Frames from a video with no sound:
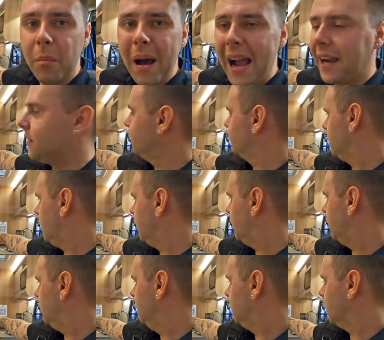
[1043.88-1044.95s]
back
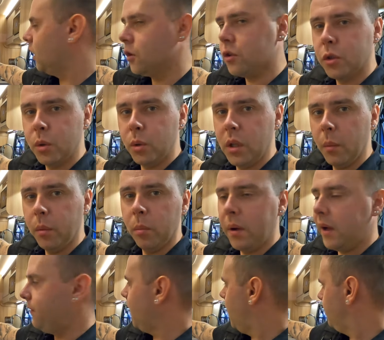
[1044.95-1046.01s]
design goes into a double
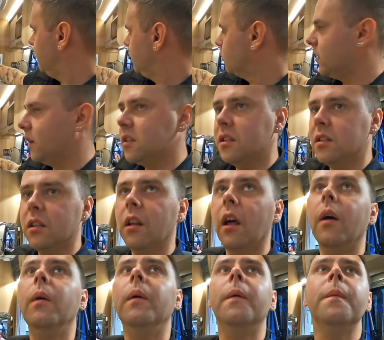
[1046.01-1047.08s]
bed. That would be interesting to know.